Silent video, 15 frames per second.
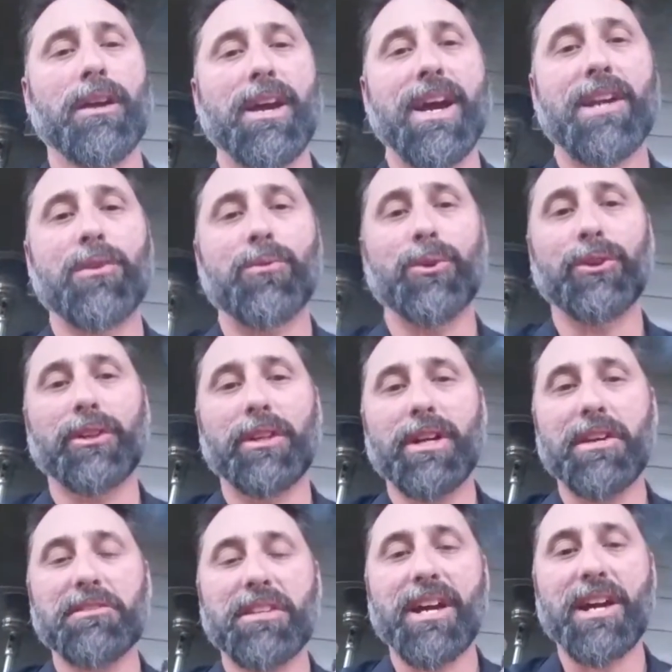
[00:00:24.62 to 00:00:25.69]
Had a really
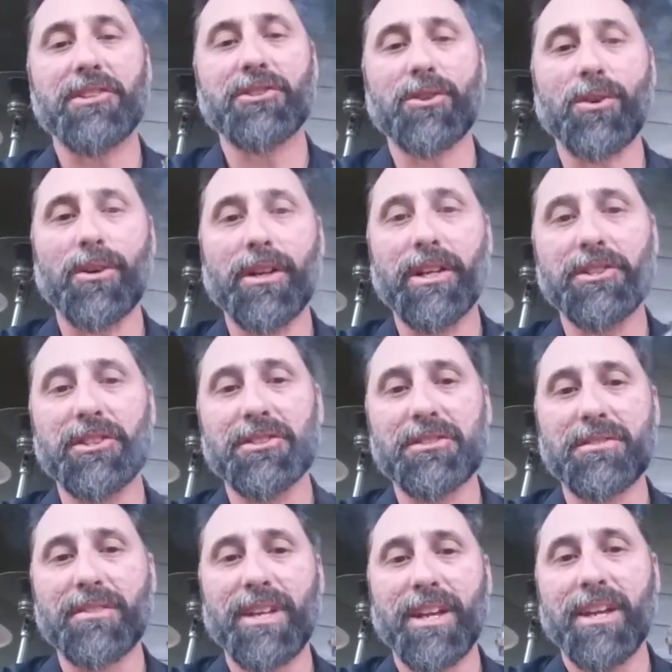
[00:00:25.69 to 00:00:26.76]
nice ash going. I just
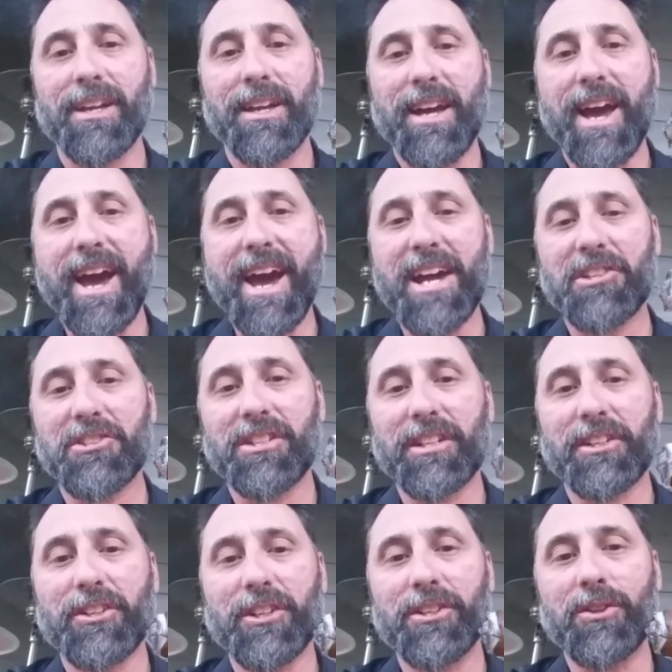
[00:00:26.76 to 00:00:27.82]
ashed it.
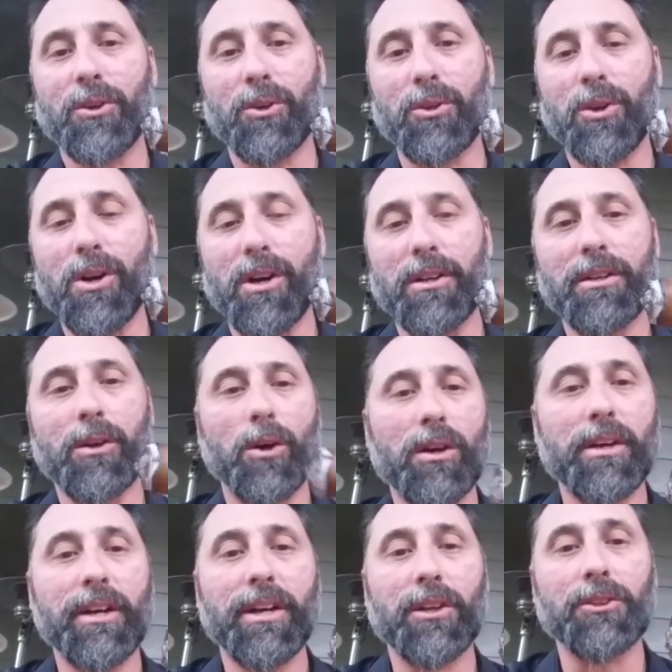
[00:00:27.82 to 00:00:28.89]
It couldn't hold
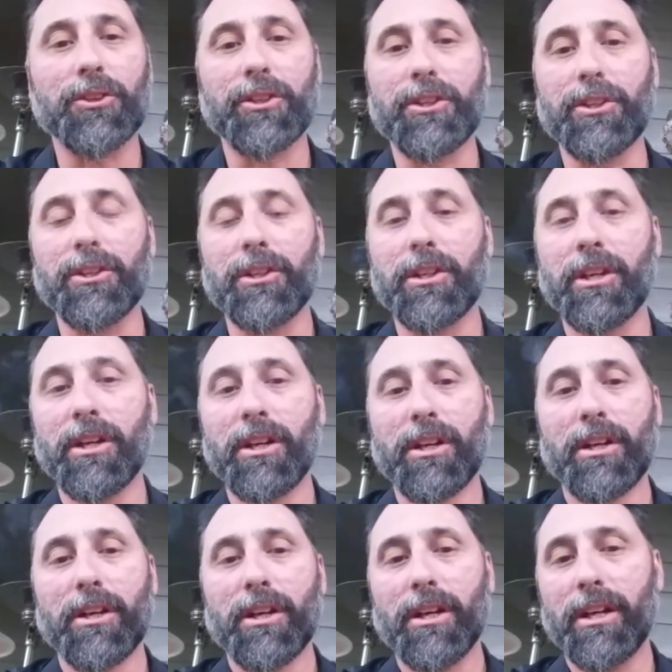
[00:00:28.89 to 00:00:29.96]
on. Held a good
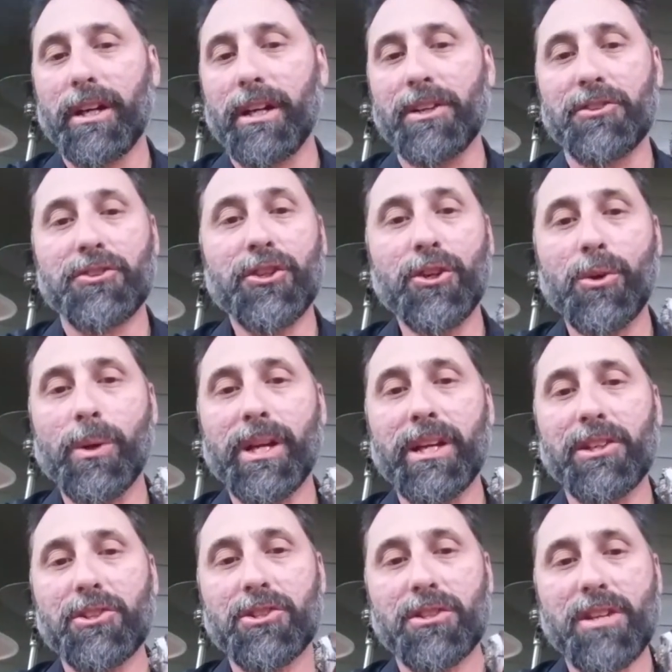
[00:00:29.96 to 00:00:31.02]
uh, two
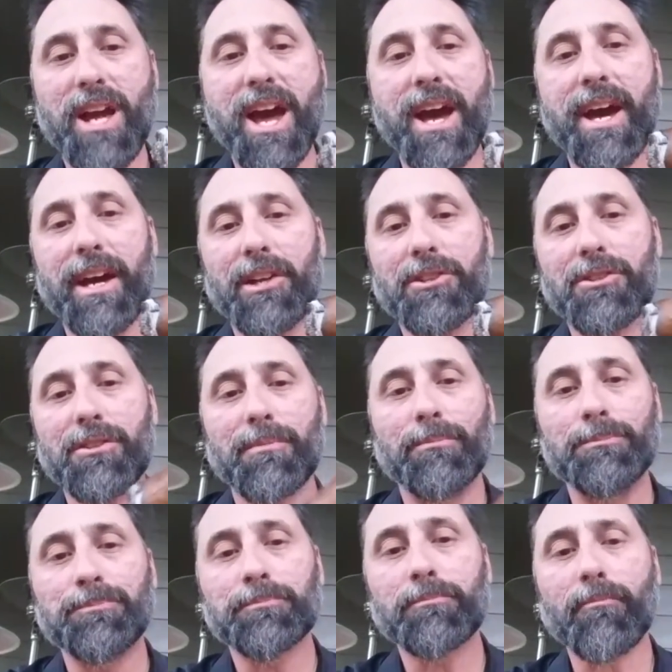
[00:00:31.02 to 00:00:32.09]
inch ash
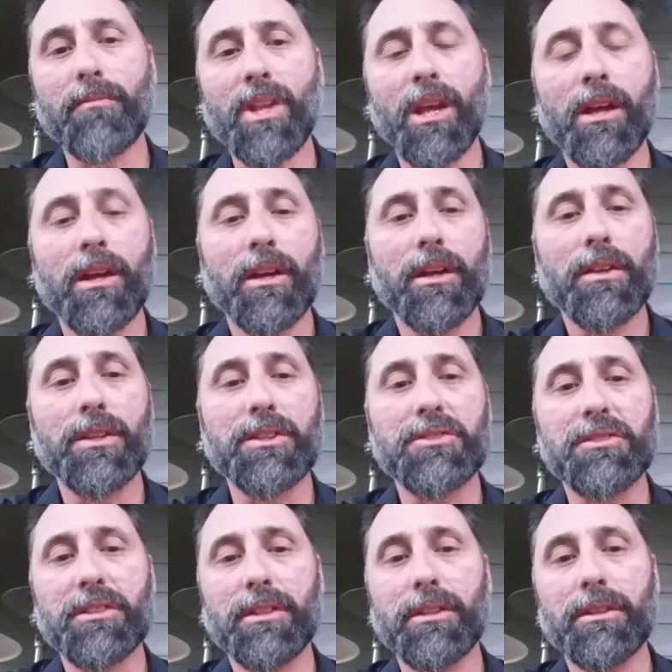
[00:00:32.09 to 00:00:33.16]

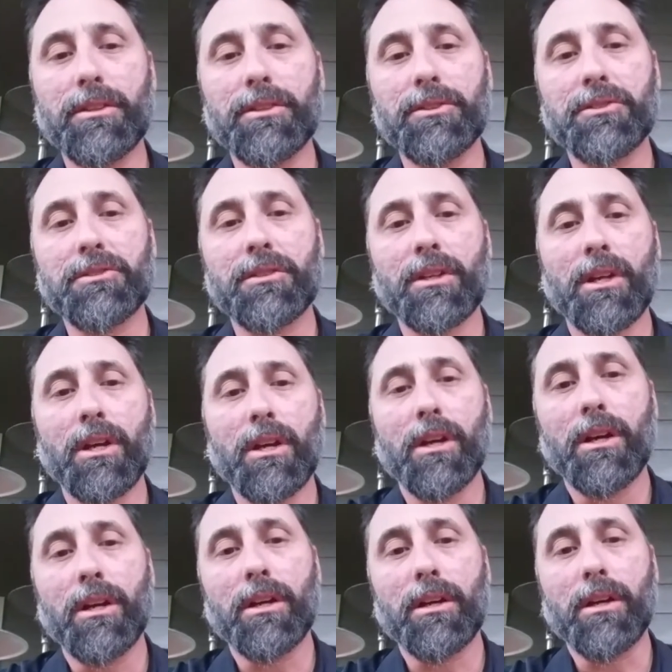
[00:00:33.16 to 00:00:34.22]
this is
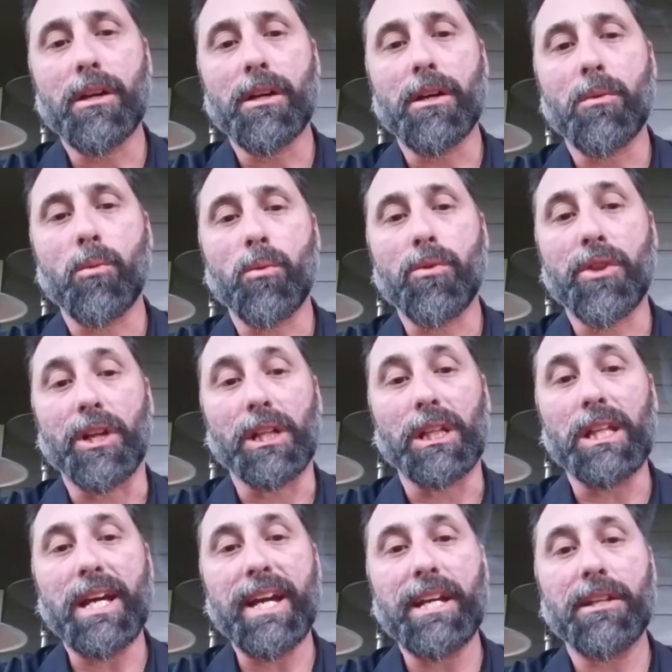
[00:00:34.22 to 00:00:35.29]
uh, the
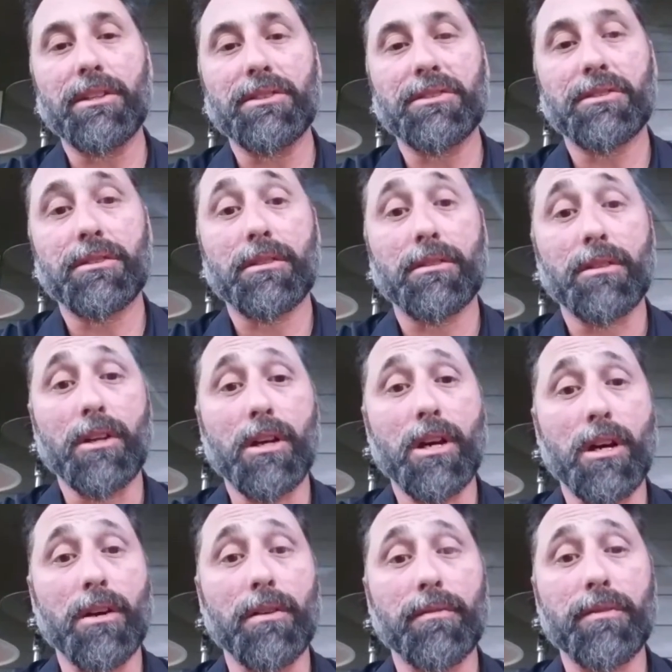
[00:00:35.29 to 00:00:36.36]
lightest
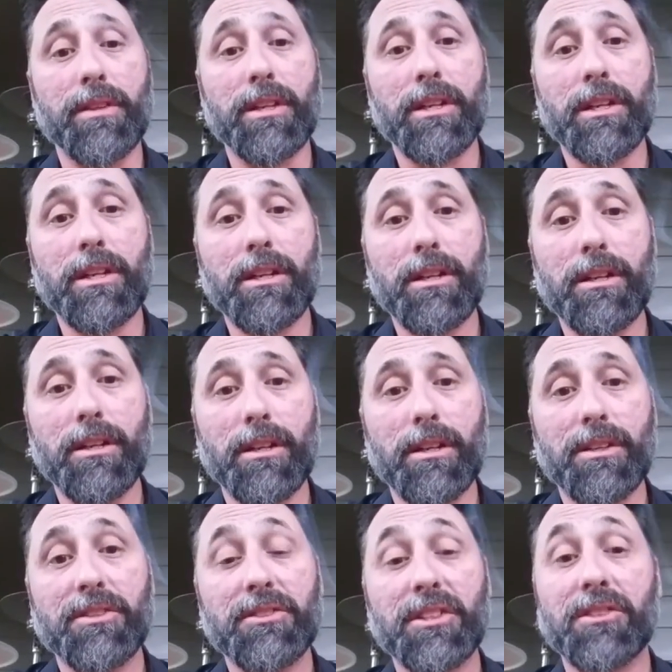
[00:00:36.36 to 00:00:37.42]
of the
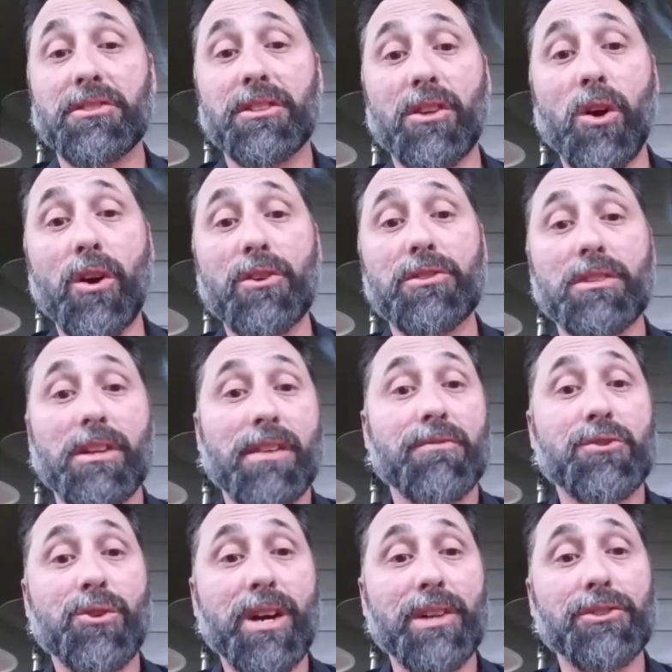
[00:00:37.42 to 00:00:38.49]
six cigars that
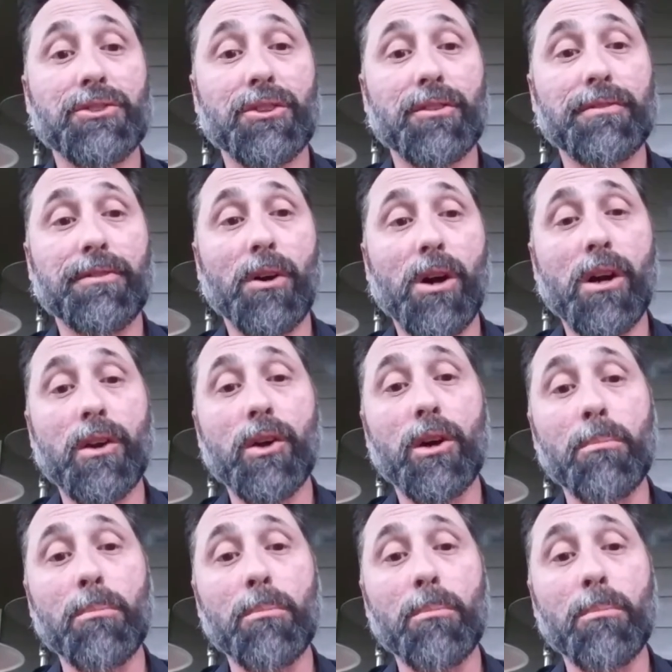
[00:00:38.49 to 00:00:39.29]
I've tried so far.